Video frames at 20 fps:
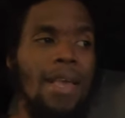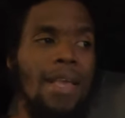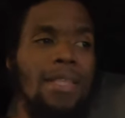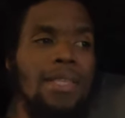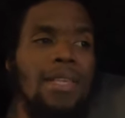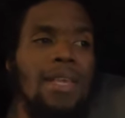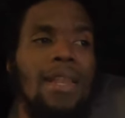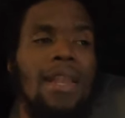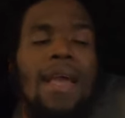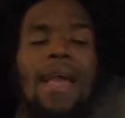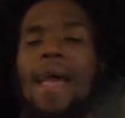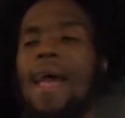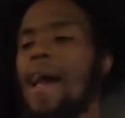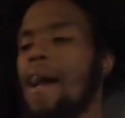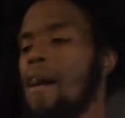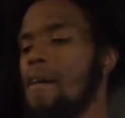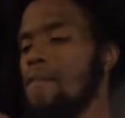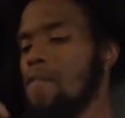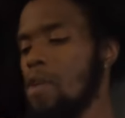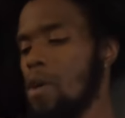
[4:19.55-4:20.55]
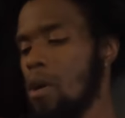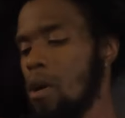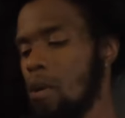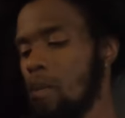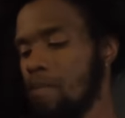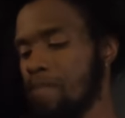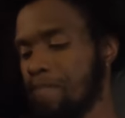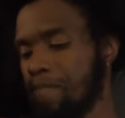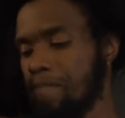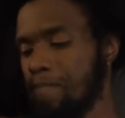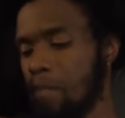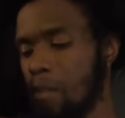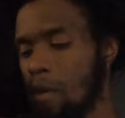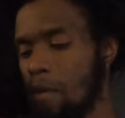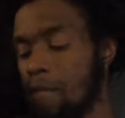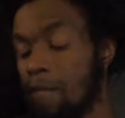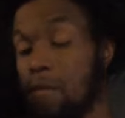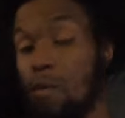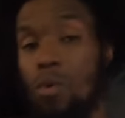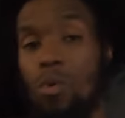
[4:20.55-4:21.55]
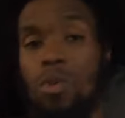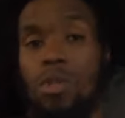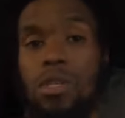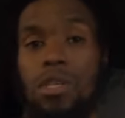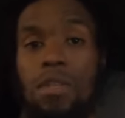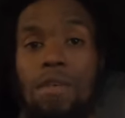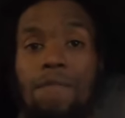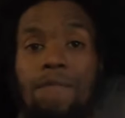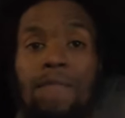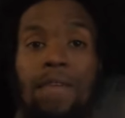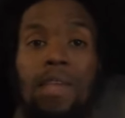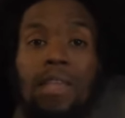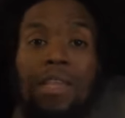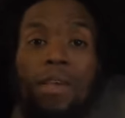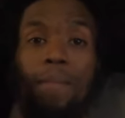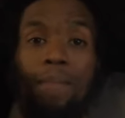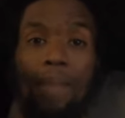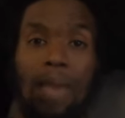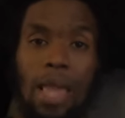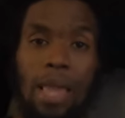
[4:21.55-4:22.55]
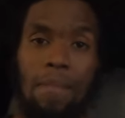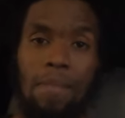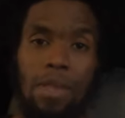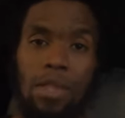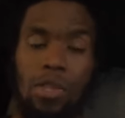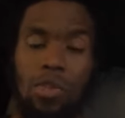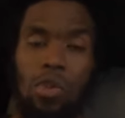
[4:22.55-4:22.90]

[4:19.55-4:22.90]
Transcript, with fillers: it's gonna have um, foods to feed your baby.